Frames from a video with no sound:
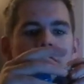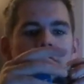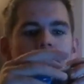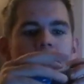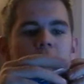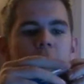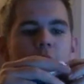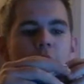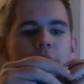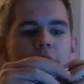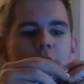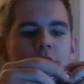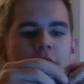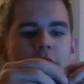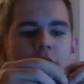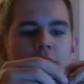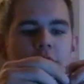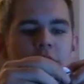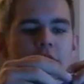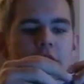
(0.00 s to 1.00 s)
Fold in the
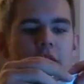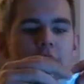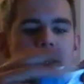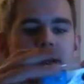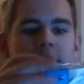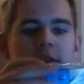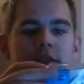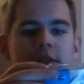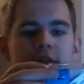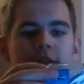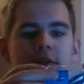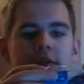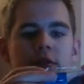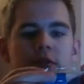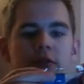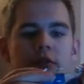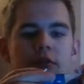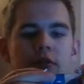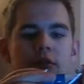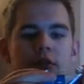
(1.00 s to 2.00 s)
two sides,
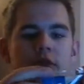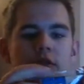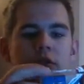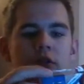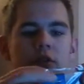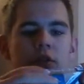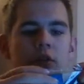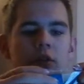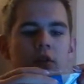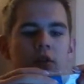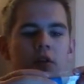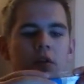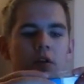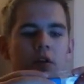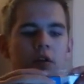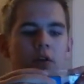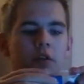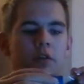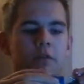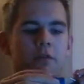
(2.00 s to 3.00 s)

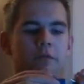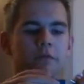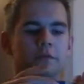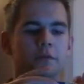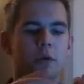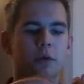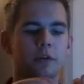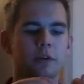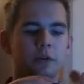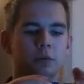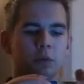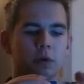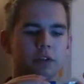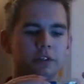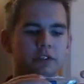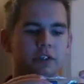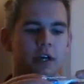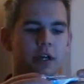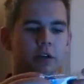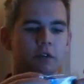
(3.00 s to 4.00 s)
fold in
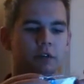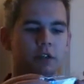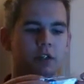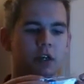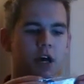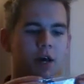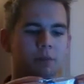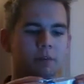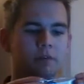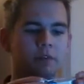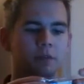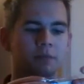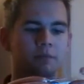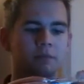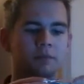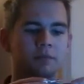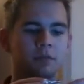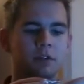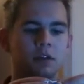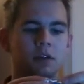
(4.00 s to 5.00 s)
one side over top of them,